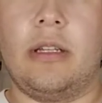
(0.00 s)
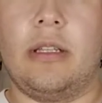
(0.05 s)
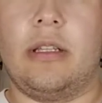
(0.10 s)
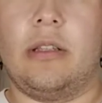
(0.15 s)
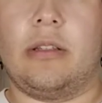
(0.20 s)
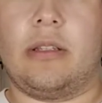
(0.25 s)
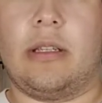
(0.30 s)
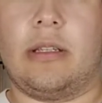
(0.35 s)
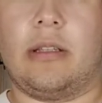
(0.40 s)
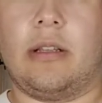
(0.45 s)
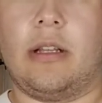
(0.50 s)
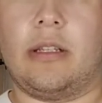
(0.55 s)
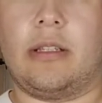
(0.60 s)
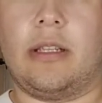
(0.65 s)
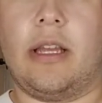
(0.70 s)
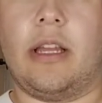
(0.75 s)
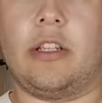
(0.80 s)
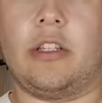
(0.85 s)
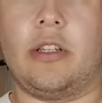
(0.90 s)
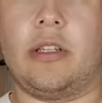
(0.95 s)
This is Los
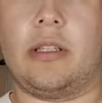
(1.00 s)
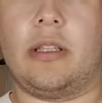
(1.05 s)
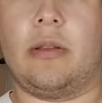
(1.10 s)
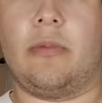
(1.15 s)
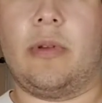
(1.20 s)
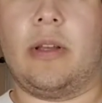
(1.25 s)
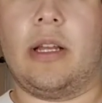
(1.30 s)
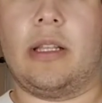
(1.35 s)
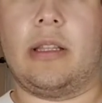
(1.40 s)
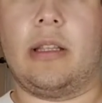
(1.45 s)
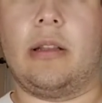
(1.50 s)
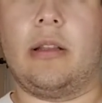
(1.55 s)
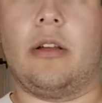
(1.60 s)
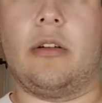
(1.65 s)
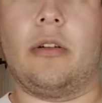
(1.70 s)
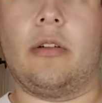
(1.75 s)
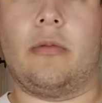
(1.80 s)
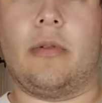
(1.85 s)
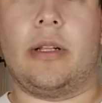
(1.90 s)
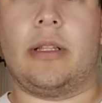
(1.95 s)
Angeles, and then we got the
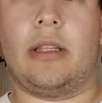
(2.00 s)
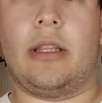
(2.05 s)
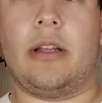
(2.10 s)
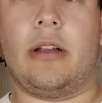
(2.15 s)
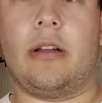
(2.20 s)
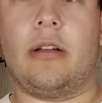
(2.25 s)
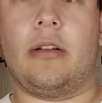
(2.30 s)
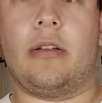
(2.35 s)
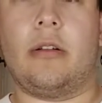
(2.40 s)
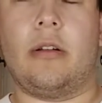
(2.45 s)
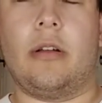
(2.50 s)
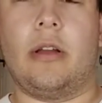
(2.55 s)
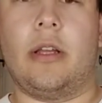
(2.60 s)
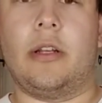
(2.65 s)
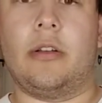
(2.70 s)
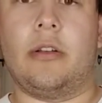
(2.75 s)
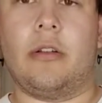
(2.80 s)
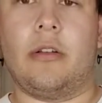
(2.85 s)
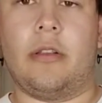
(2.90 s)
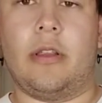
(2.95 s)
logo right there
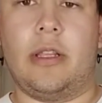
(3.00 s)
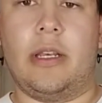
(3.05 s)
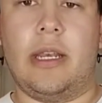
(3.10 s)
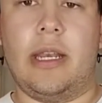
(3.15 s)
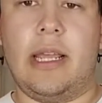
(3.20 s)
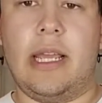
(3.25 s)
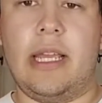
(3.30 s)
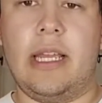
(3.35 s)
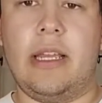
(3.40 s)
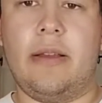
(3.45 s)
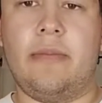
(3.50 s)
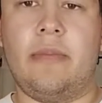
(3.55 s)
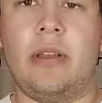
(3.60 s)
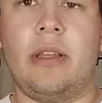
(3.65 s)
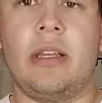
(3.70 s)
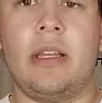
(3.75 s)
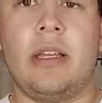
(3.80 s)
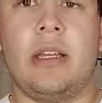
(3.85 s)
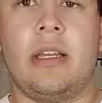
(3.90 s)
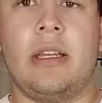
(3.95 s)
under the name.
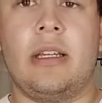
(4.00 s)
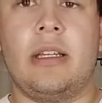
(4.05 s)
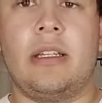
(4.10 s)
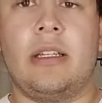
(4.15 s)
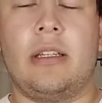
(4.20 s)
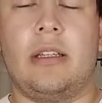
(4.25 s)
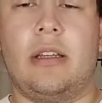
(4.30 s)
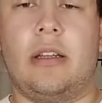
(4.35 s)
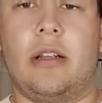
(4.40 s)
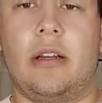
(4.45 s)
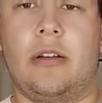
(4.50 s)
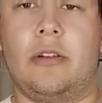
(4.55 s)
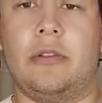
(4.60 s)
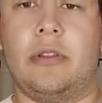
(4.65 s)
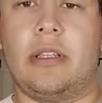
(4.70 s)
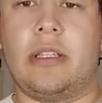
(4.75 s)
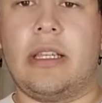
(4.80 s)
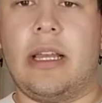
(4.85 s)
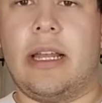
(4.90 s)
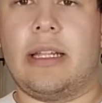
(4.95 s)
You know,
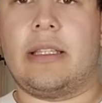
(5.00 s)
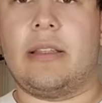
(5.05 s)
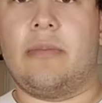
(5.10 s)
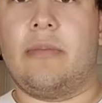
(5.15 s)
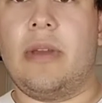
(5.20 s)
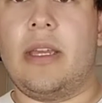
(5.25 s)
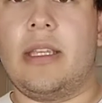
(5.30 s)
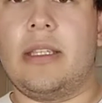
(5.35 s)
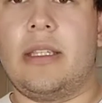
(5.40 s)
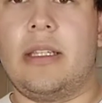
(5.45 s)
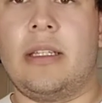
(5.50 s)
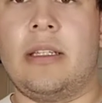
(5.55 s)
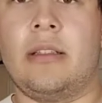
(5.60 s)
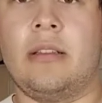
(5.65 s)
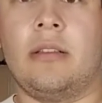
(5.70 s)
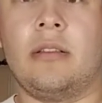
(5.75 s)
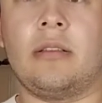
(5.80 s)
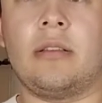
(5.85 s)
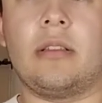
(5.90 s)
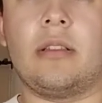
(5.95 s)
this hat's
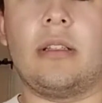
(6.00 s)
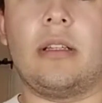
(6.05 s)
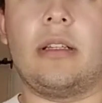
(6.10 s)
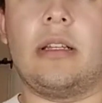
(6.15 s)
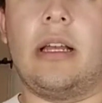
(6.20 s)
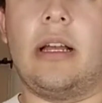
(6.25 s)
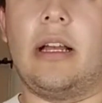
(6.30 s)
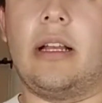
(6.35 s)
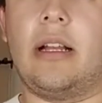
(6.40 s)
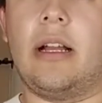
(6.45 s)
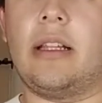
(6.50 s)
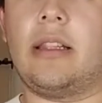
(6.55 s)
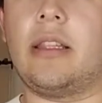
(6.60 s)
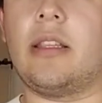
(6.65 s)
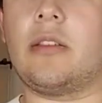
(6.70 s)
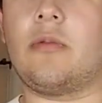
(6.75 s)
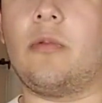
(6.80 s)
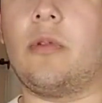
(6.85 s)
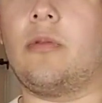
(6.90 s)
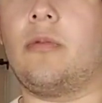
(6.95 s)
amazing. I got
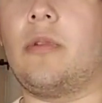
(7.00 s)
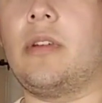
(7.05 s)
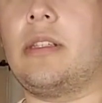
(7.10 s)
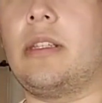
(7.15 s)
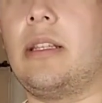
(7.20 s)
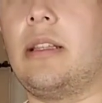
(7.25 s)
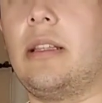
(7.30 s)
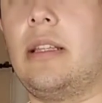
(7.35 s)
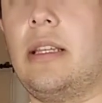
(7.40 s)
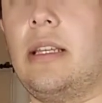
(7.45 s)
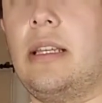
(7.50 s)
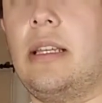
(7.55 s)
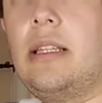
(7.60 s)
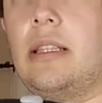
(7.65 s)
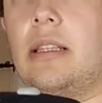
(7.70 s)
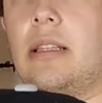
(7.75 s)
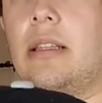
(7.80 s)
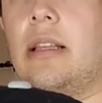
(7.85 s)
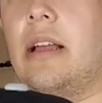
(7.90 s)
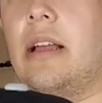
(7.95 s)
this one recently.